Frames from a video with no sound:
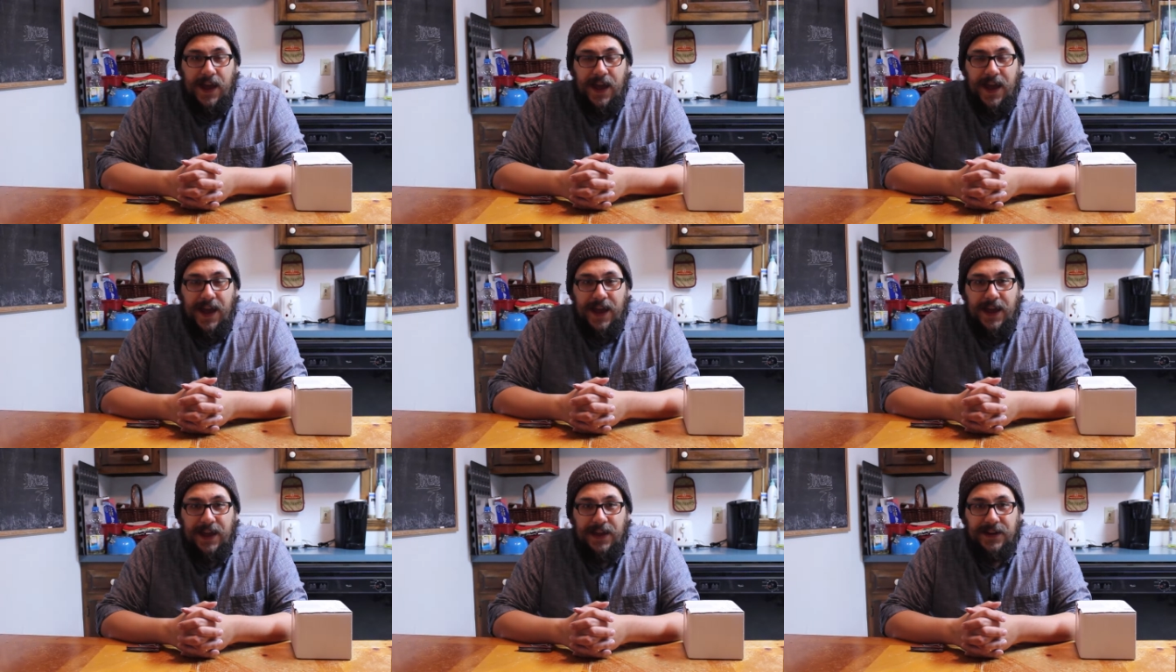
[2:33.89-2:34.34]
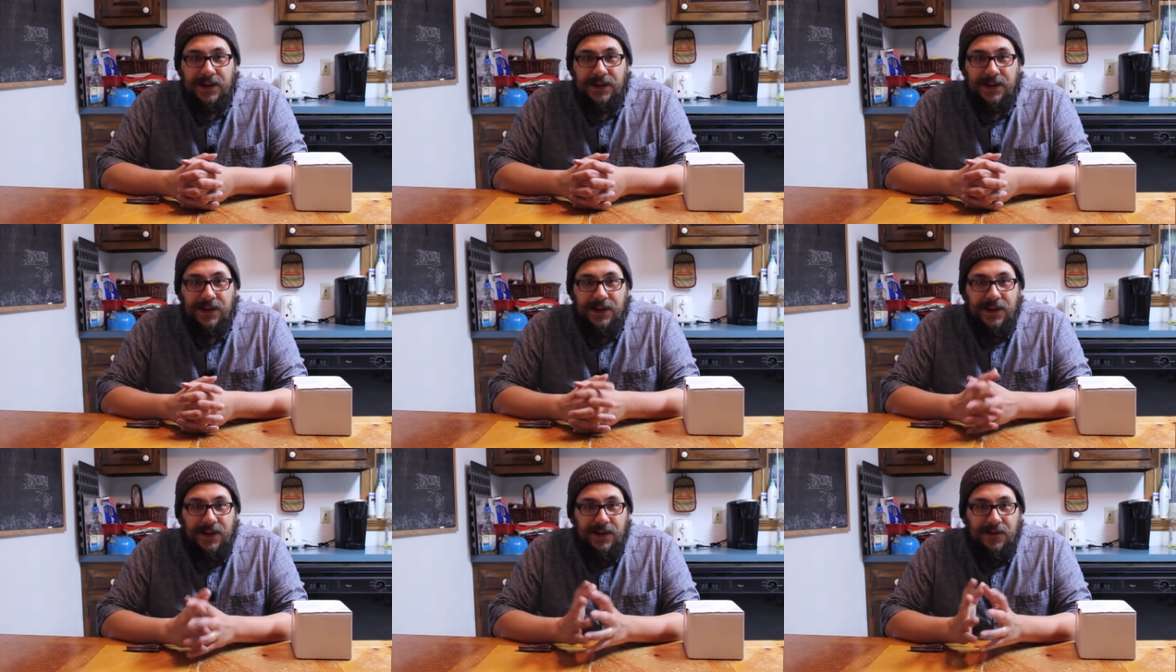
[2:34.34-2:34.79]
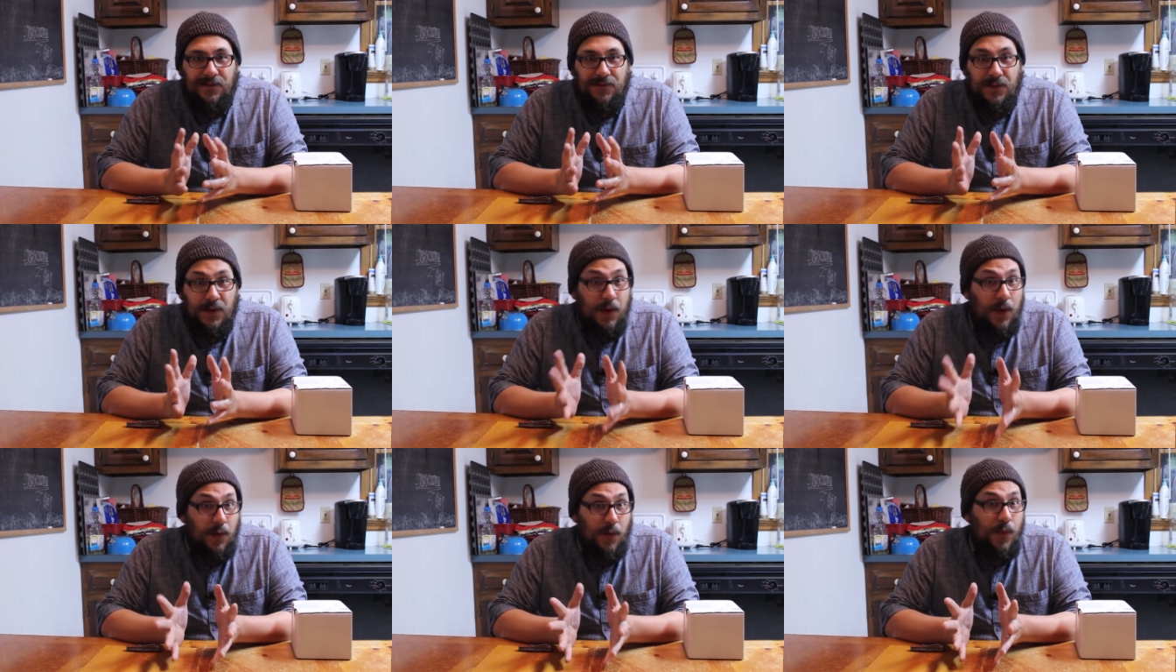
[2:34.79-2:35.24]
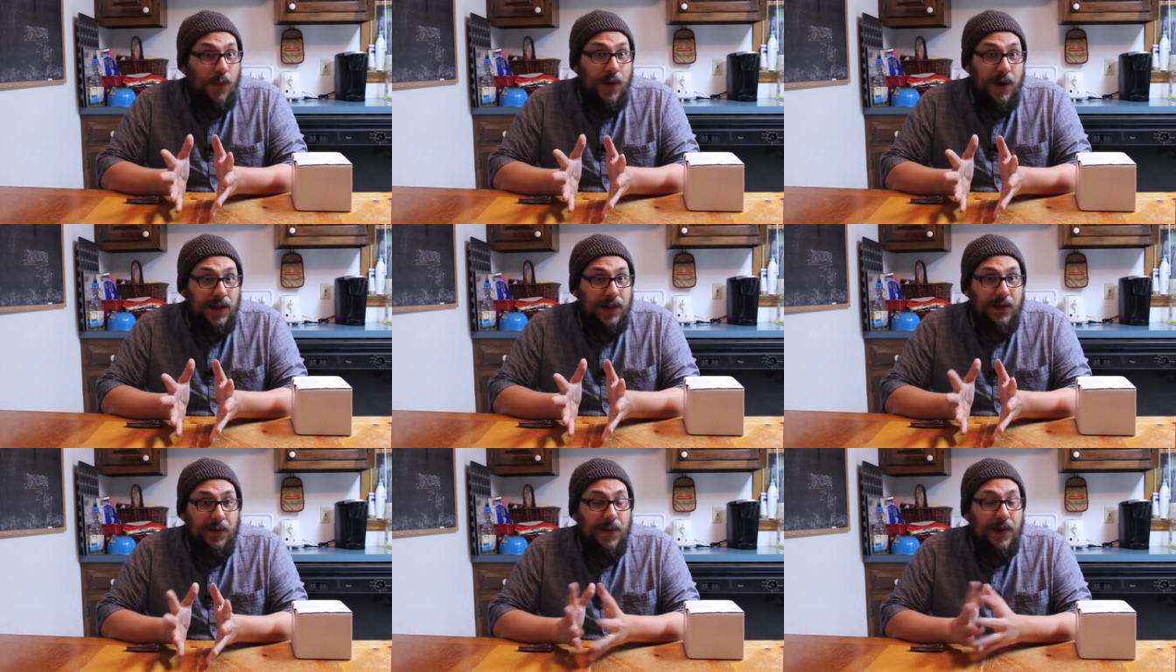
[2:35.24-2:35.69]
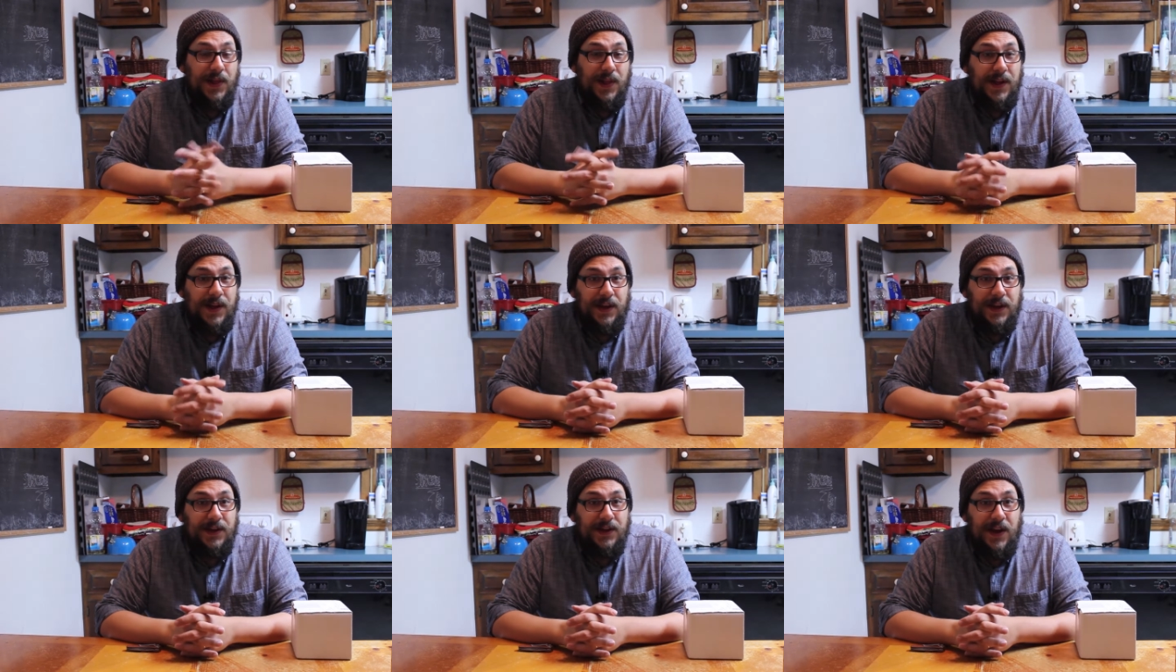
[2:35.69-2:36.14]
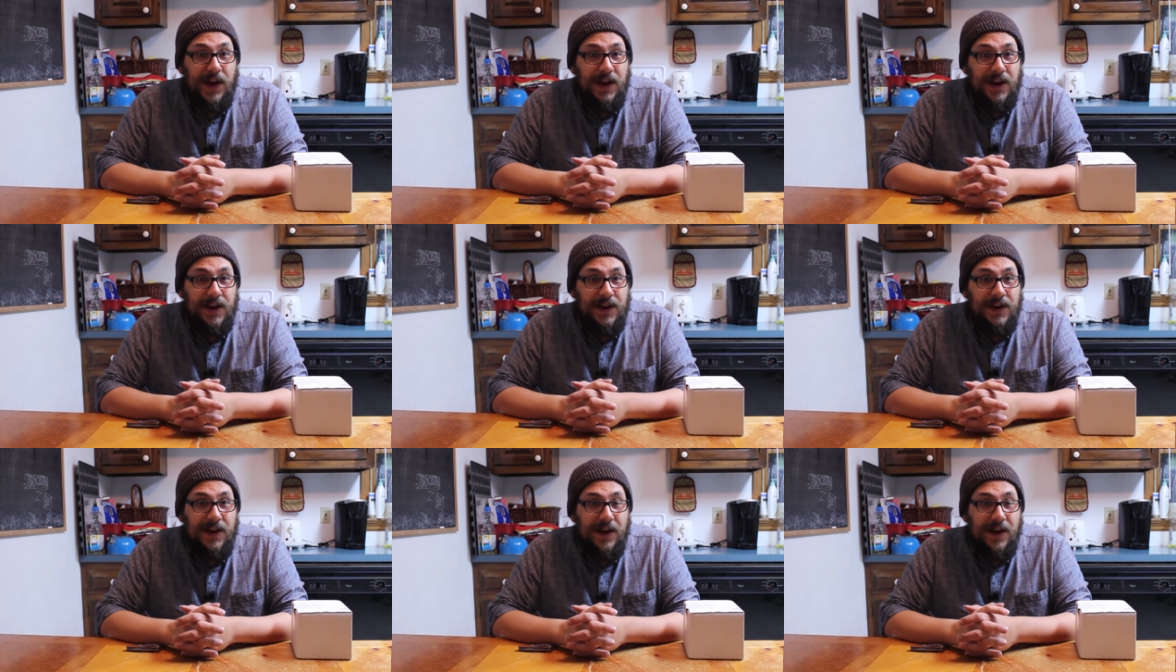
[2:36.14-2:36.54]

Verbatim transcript: And we're all really, really excited.